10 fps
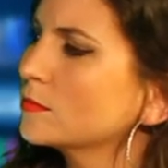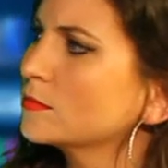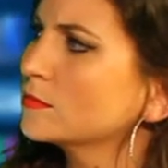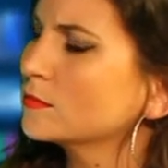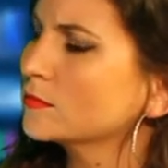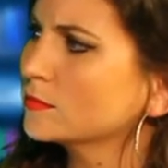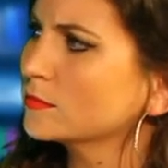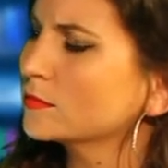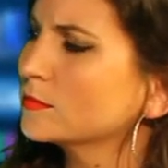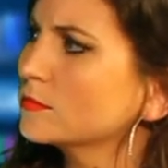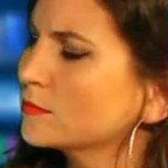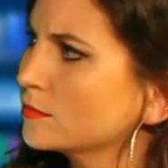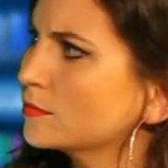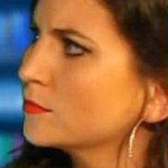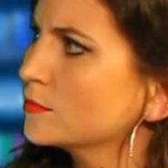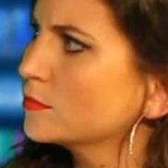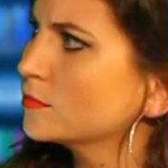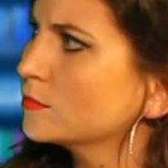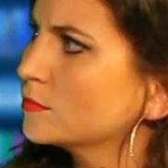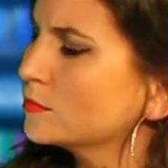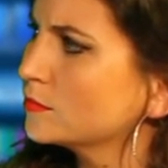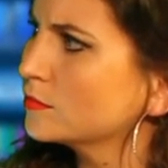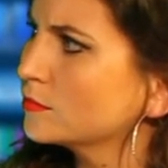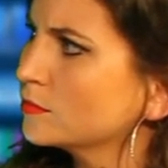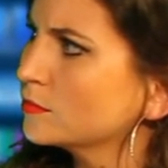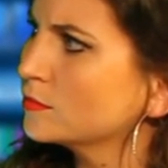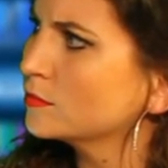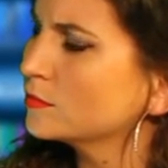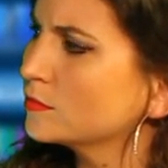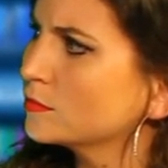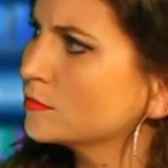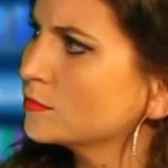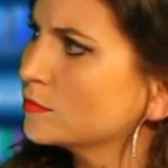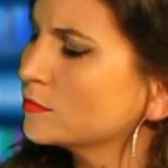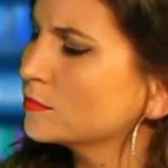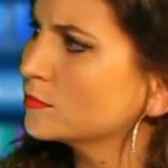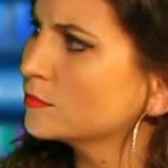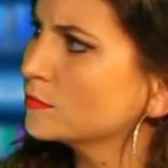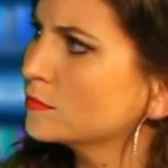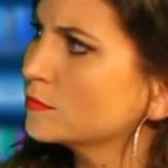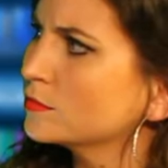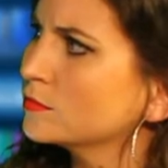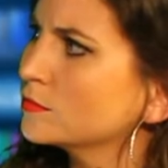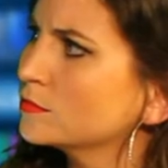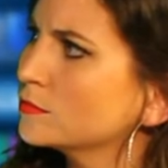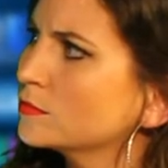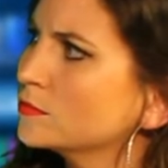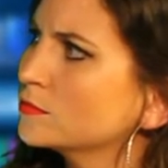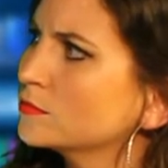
This person isn't speaking.